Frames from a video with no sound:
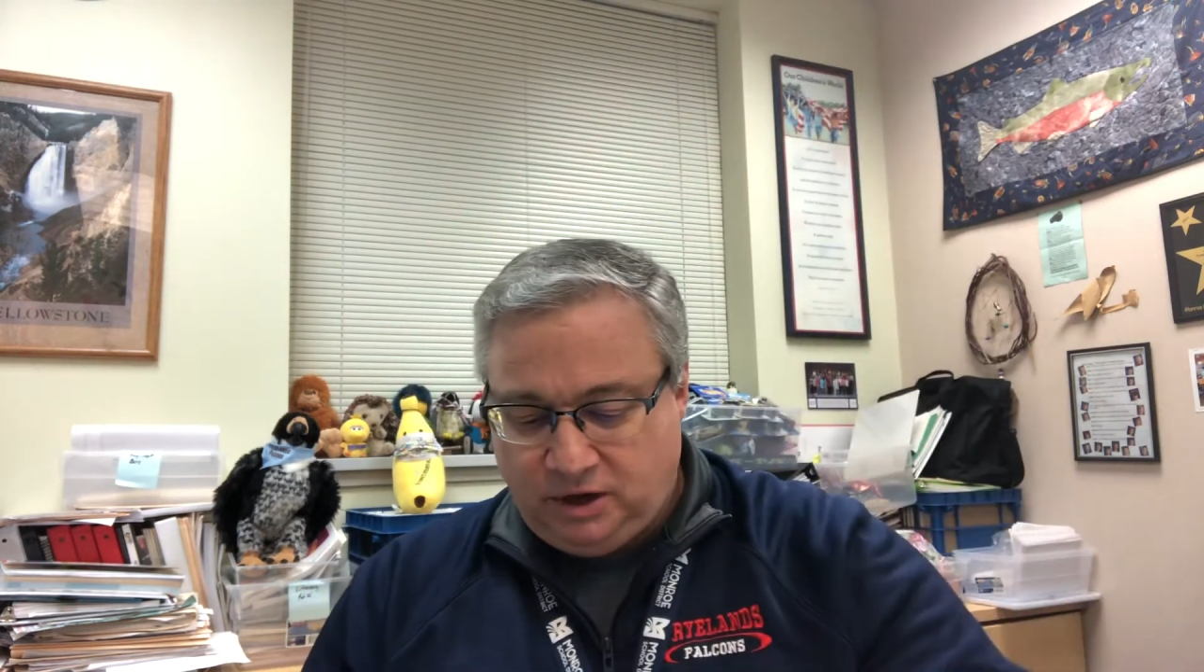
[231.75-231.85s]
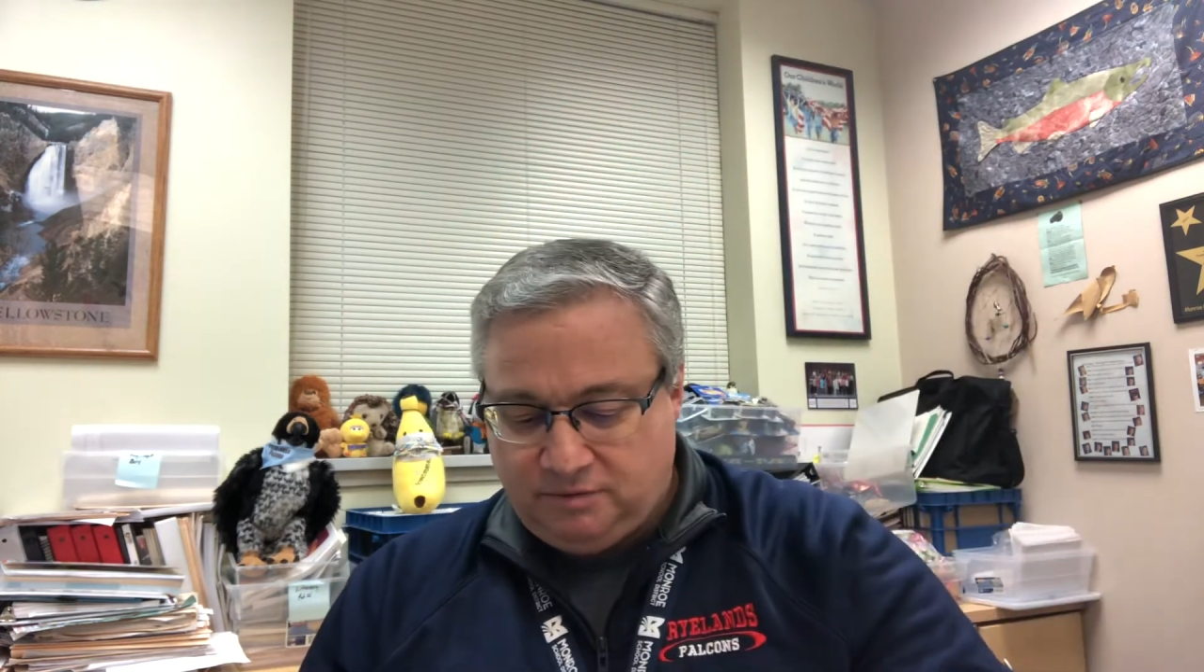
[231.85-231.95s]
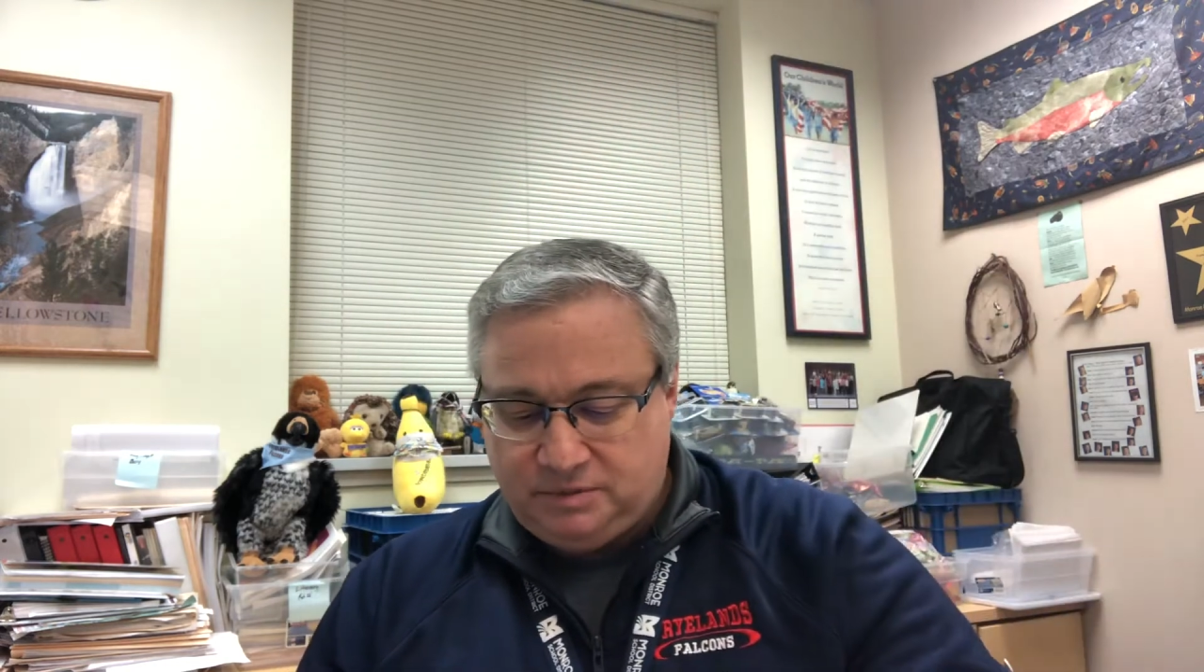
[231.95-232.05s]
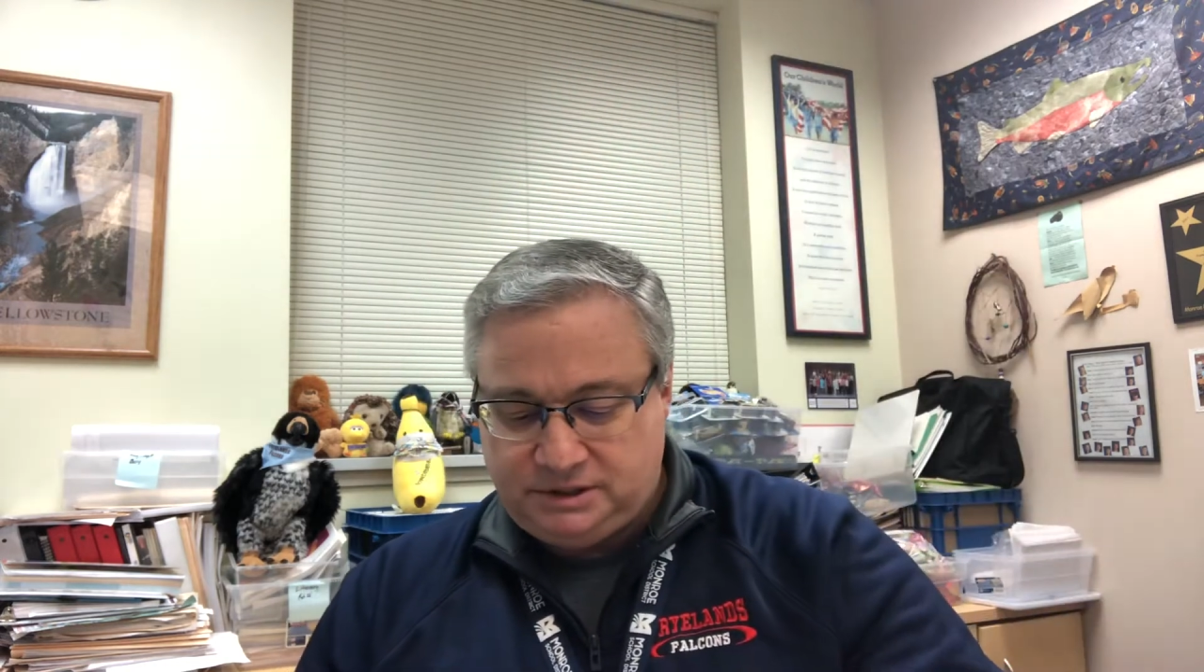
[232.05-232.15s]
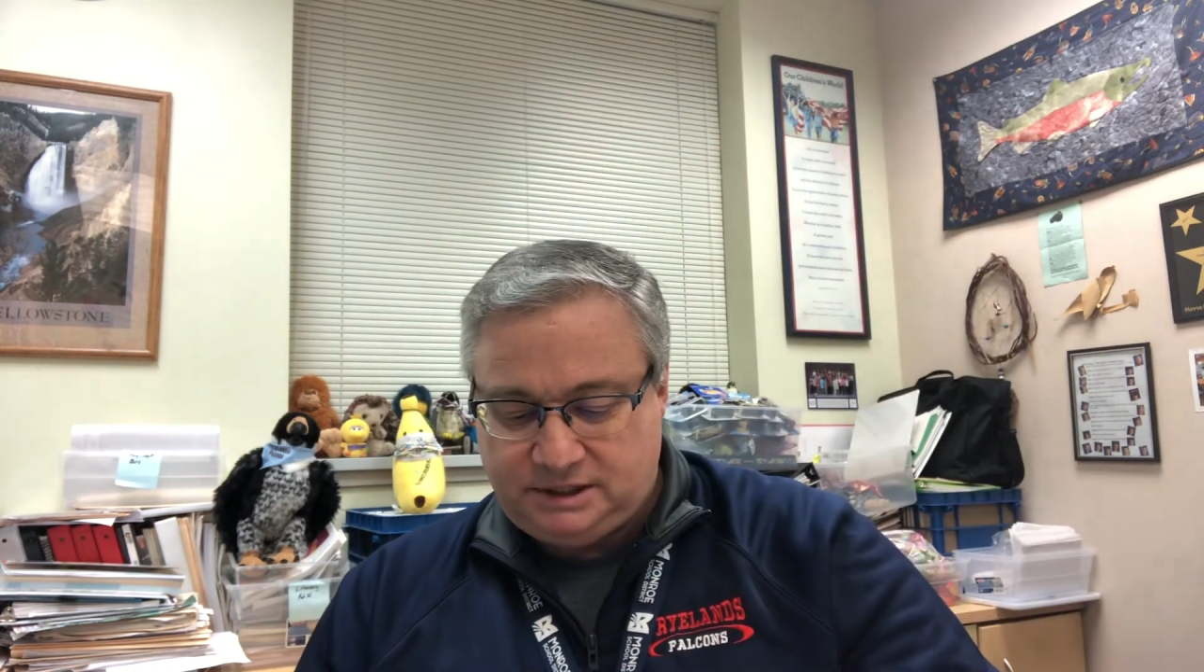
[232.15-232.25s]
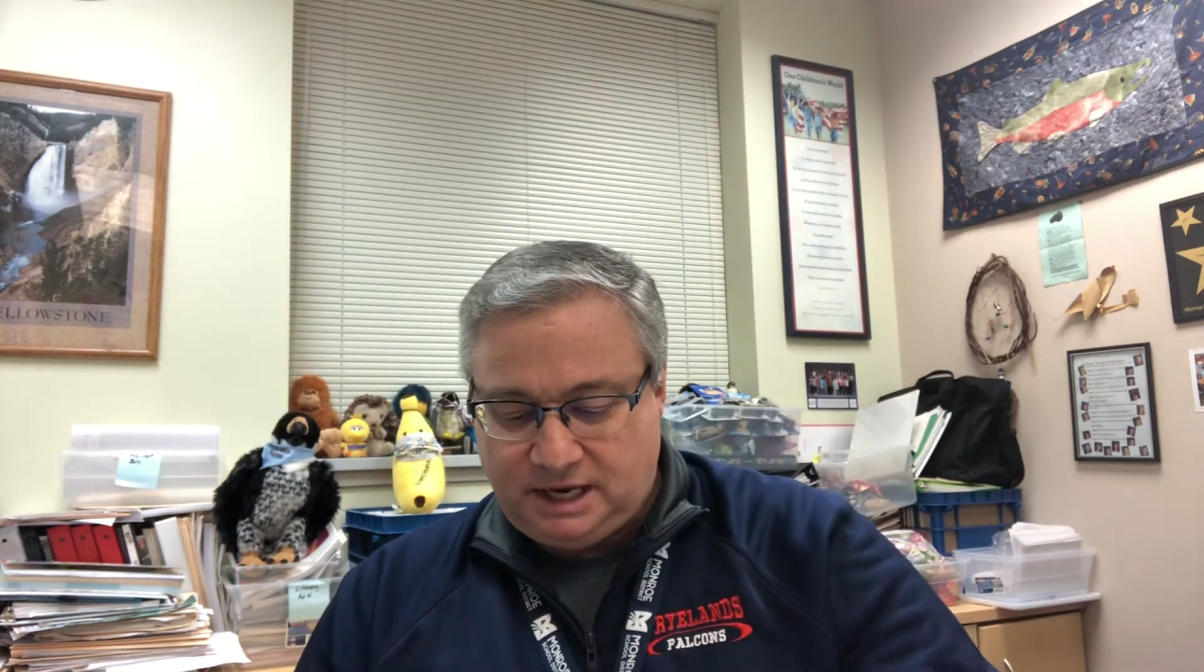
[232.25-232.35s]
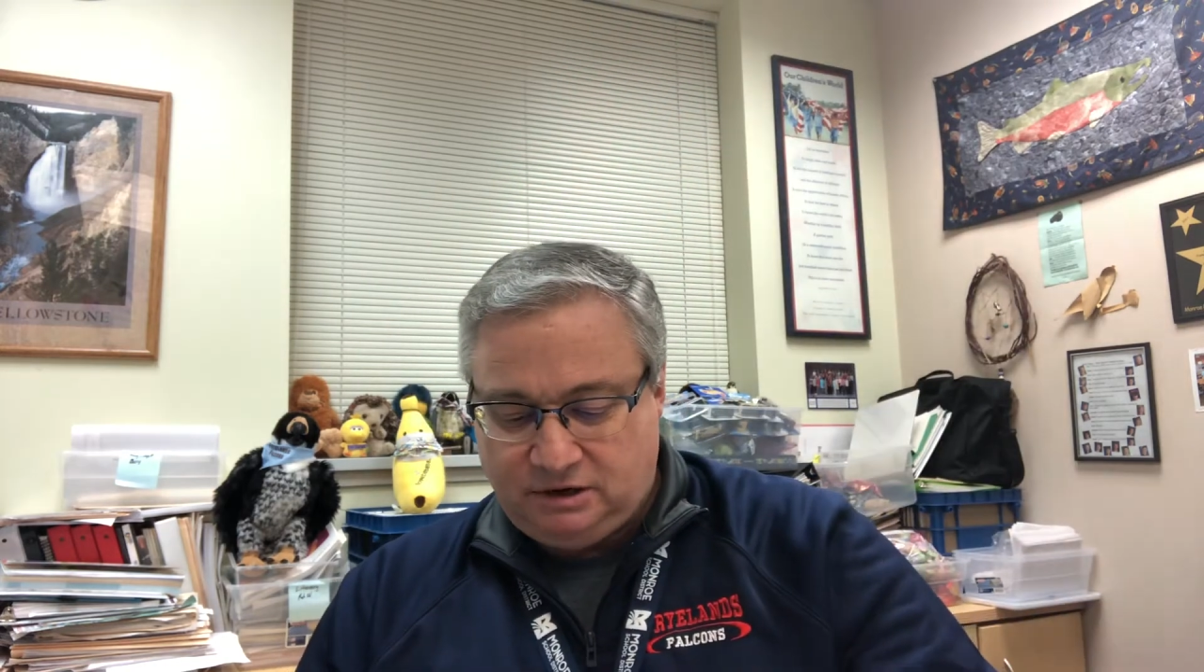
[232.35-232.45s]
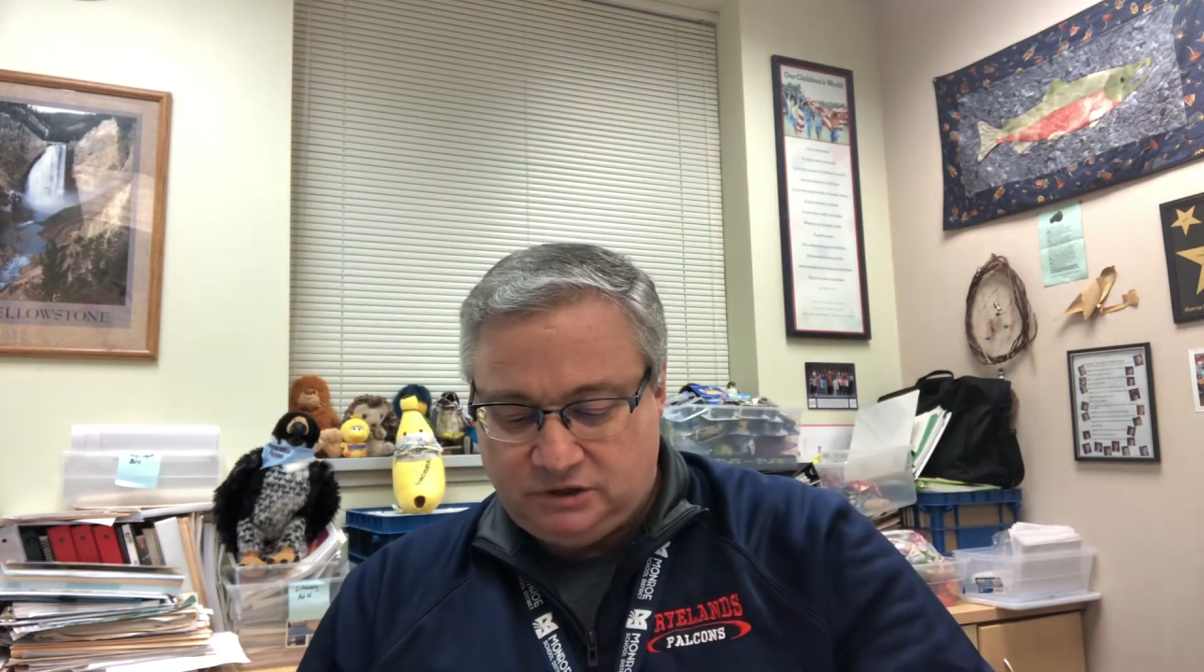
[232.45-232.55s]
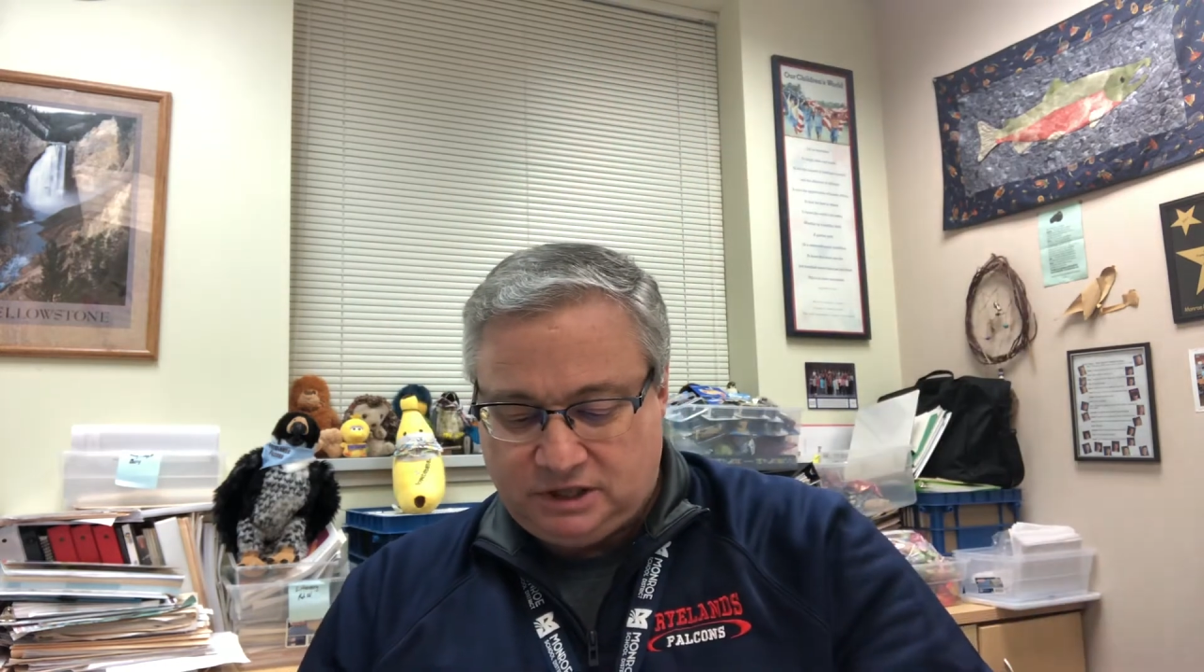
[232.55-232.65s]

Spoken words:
have Miss Sager's